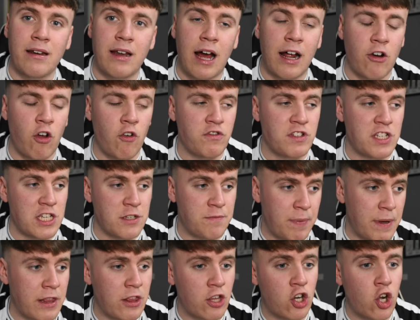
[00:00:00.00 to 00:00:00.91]
and obviously he's
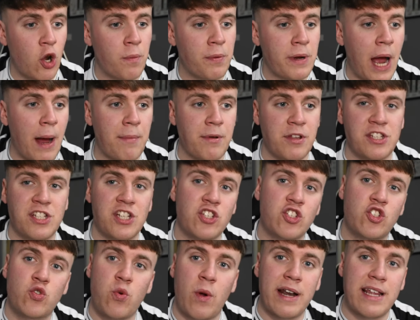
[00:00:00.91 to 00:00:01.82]
been the club captain
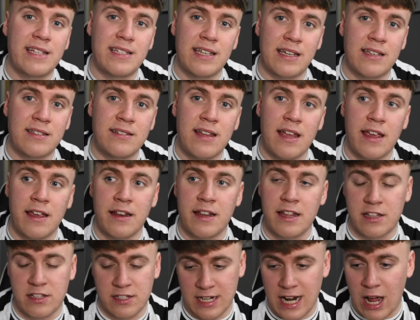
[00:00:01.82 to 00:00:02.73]
since 2016.
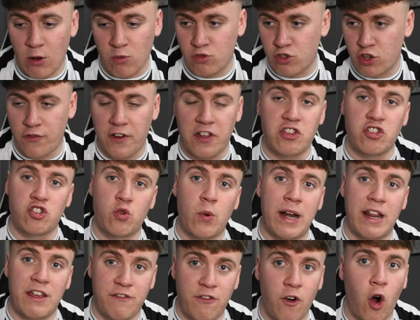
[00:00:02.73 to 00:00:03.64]
It's now
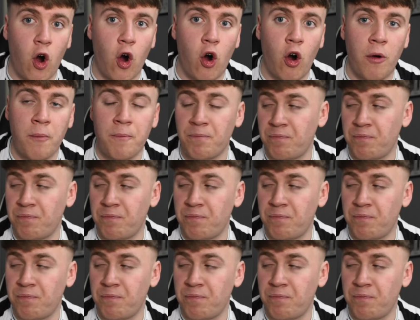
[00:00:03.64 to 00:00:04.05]
2024.